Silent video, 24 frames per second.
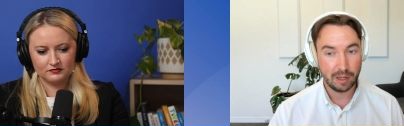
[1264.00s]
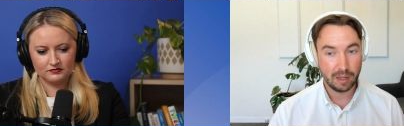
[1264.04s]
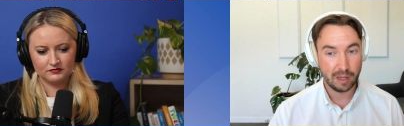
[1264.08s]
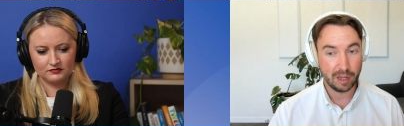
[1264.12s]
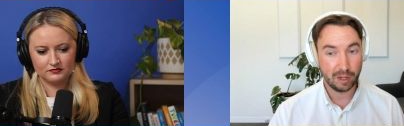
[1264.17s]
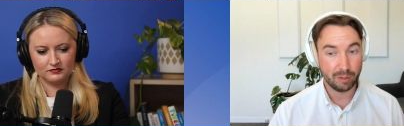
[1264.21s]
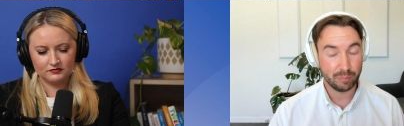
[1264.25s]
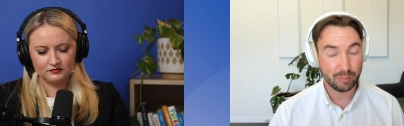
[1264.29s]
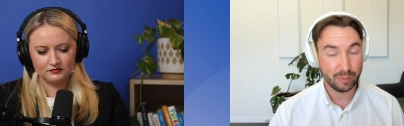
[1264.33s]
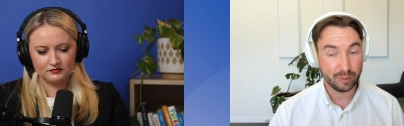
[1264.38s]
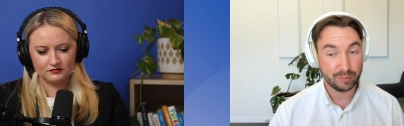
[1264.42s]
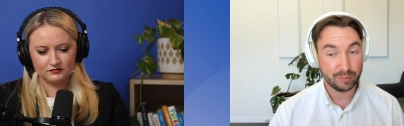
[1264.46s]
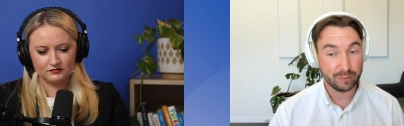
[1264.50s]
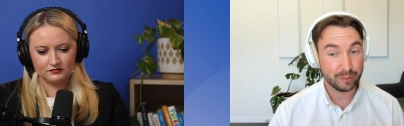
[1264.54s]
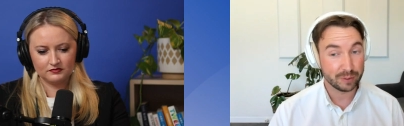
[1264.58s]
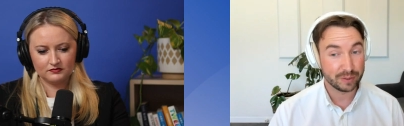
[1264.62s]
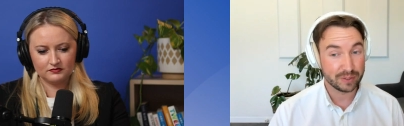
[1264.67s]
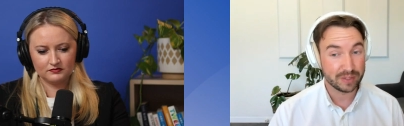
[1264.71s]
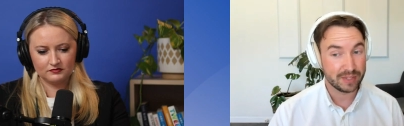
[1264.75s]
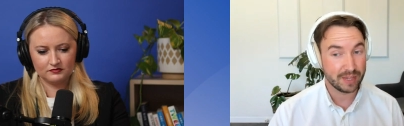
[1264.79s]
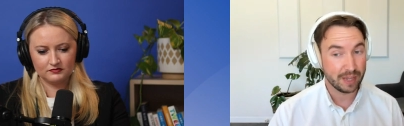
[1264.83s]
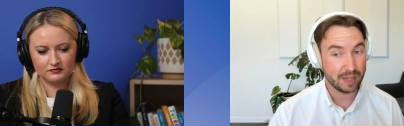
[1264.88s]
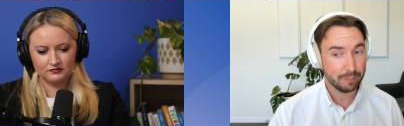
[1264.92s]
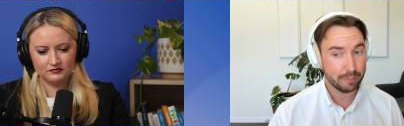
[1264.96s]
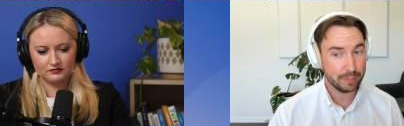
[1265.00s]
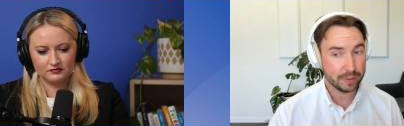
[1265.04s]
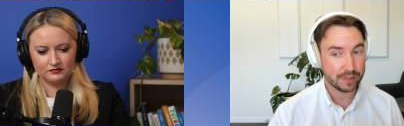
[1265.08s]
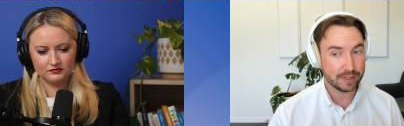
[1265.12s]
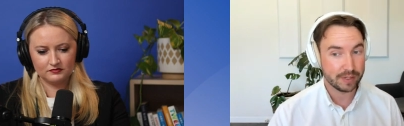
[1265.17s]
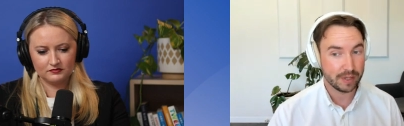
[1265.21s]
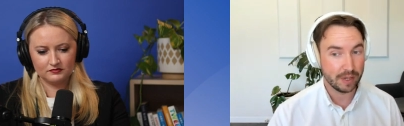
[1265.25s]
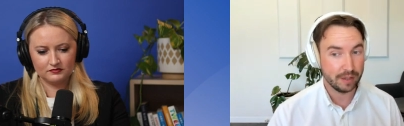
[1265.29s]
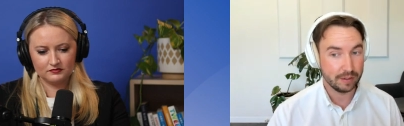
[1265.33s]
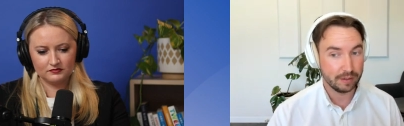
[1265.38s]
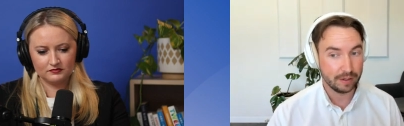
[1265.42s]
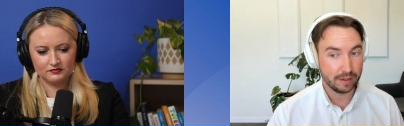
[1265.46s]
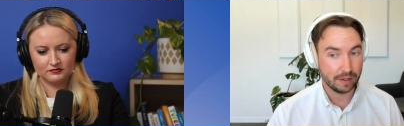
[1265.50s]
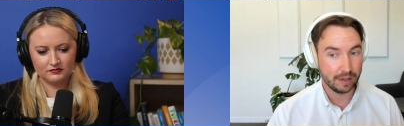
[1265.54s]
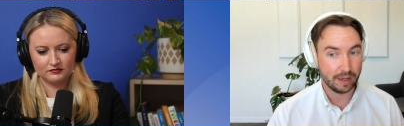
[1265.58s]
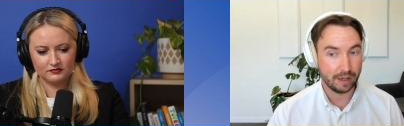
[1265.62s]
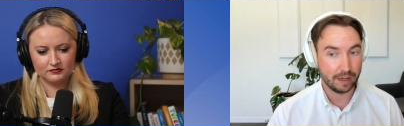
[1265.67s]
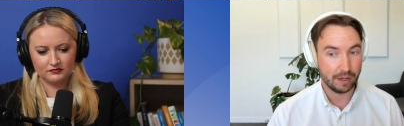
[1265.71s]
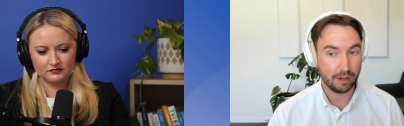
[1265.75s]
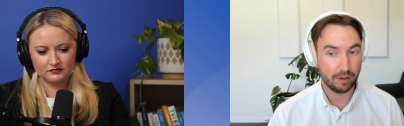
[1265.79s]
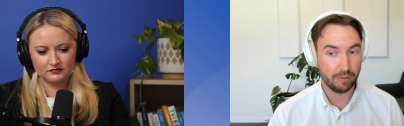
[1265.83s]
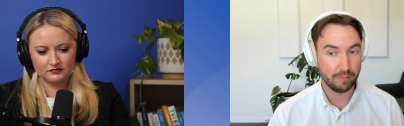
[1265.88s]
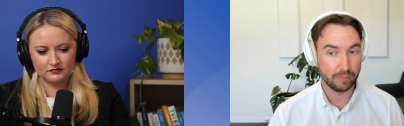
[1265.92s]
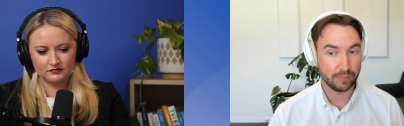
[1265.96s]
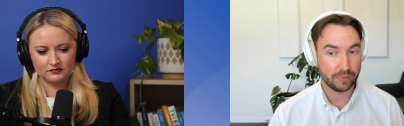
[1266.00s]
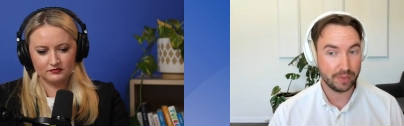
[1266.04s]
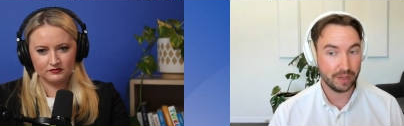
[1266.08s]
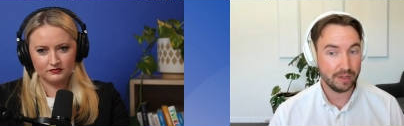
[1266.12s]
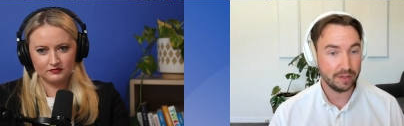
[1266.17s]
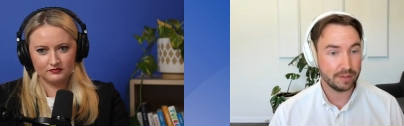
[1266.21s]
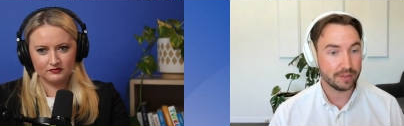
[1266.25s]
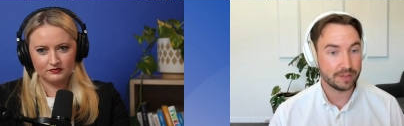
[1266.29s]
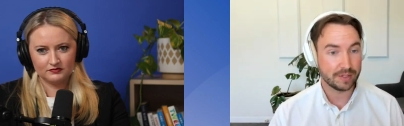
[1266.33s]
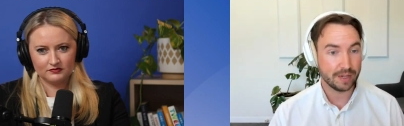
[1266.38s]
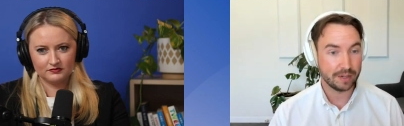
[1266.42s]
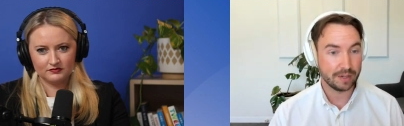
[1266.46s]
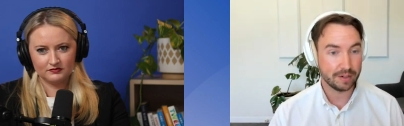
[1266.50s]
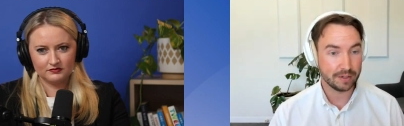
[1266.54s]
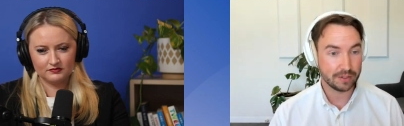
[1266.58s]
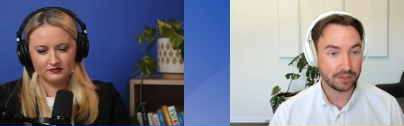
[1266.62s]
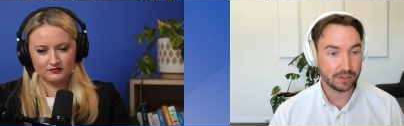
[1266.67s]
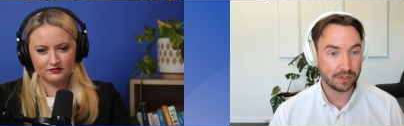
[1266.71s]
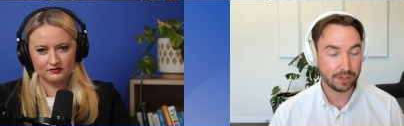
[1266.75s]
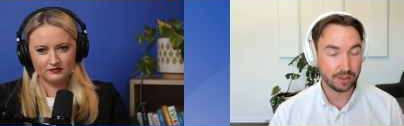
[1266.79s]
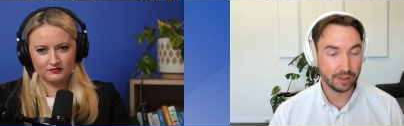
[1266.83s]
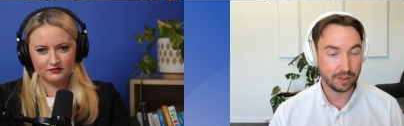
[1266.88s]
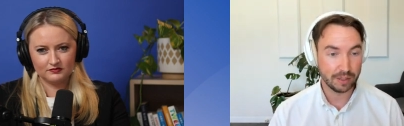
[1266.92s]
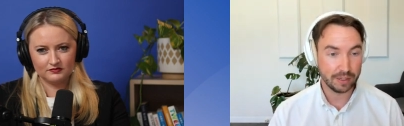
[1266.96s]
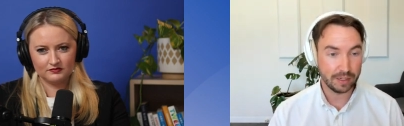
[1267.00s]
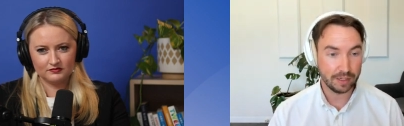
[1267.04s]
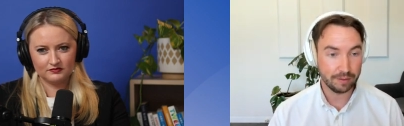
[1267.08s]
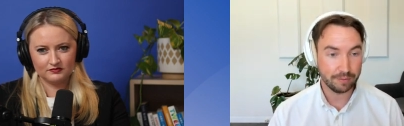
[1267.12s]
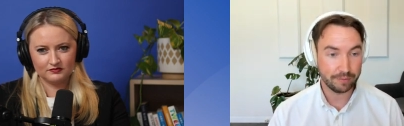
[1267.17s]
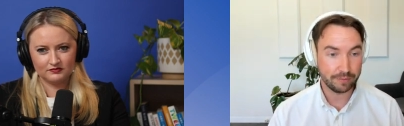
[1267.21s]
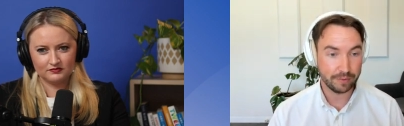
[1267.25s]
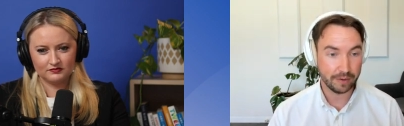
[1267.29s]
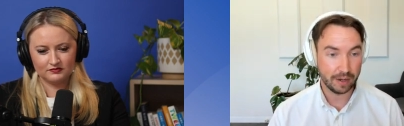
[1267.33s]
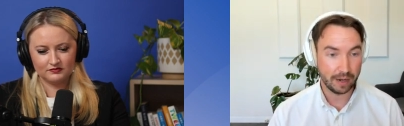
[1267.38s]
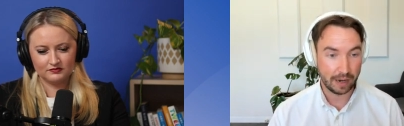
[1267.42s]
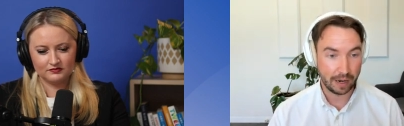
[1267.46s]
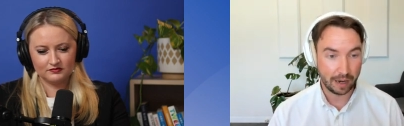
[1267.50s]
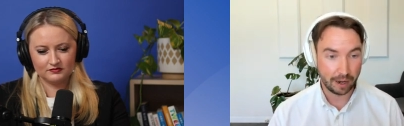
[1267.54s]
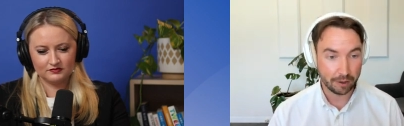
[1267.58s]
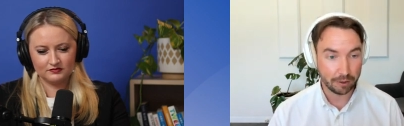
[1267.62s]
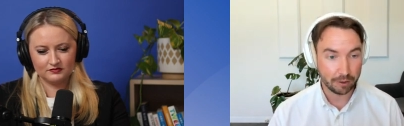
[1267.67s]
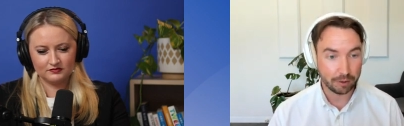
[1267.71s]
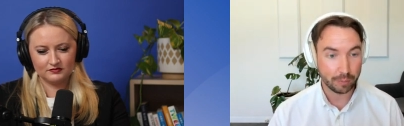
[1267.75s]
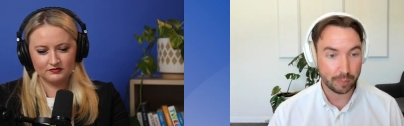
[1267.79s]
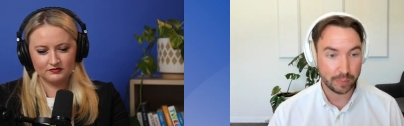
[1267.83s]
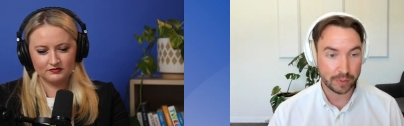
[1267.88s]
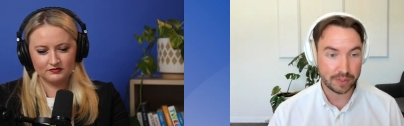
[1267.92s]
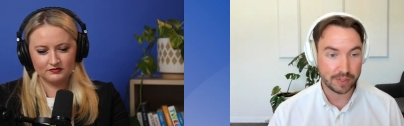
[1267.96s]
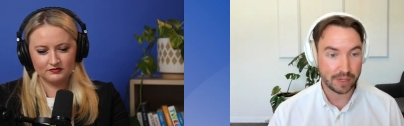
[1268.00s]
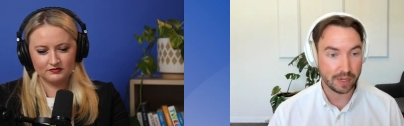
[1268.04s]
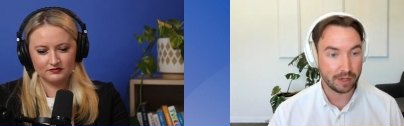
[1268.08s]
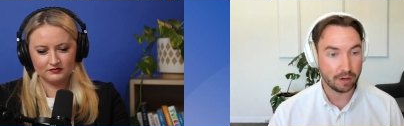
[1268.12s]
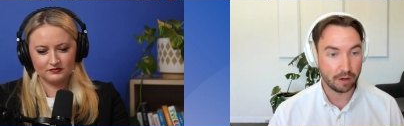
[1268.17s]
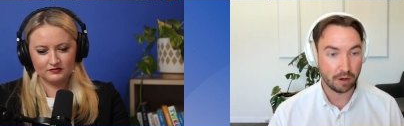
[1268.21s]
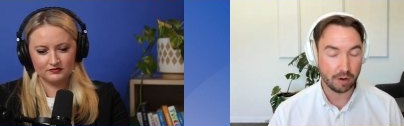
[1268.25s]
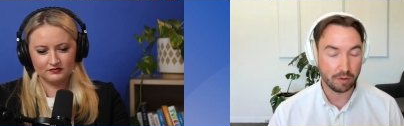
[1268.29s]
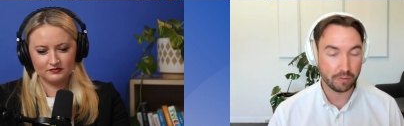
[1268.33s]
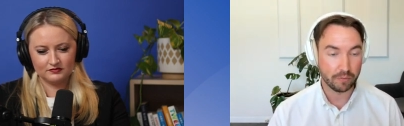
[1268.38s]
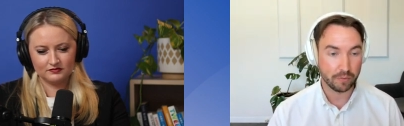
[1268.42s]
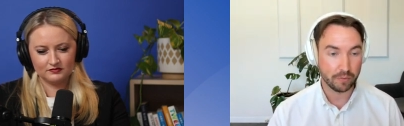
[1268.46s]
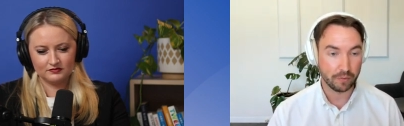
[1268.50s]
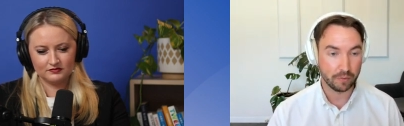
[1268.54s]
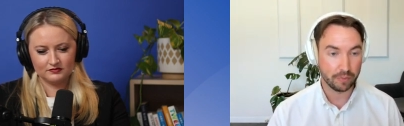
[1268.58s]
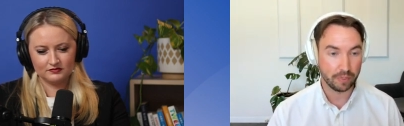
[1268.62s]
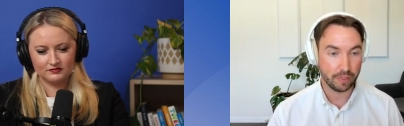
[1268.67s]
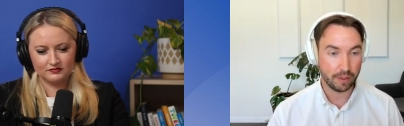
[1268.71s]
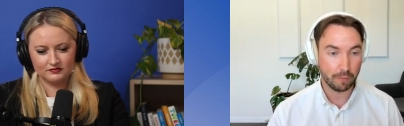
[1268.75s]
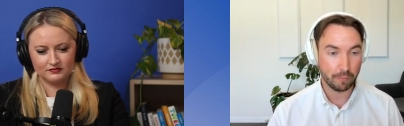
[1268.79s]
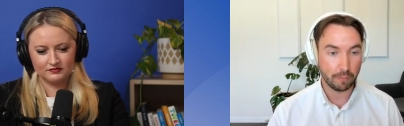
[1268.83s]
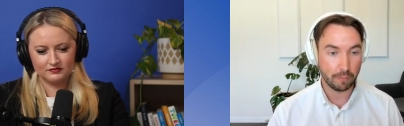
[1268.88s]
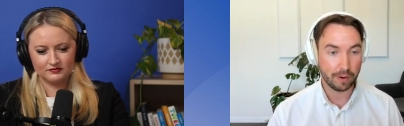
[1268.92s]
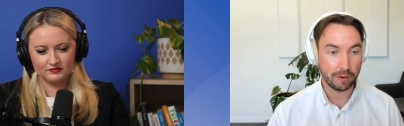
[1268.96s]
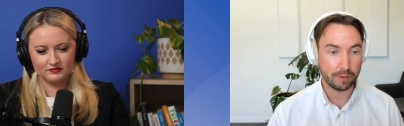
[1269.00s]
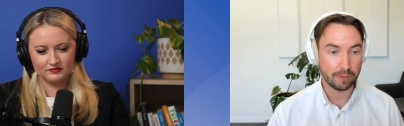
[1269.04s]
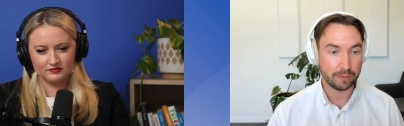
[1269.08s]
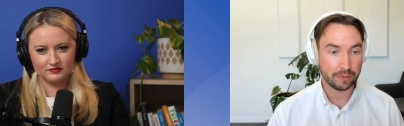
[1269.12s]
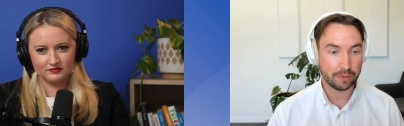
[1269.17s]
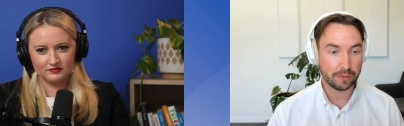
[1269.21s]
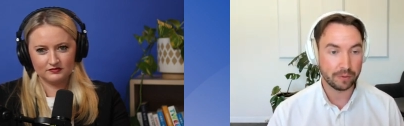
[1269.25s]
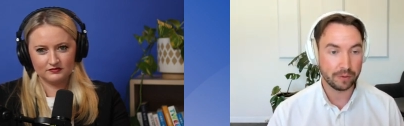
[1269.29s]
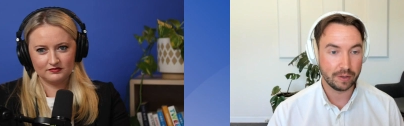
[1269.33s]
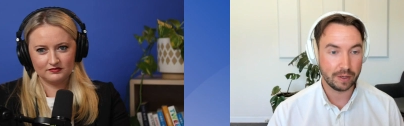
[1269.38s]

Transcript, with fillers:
Speaker 1: Um, but for 10%, um, they intended to leave 100% of their wealth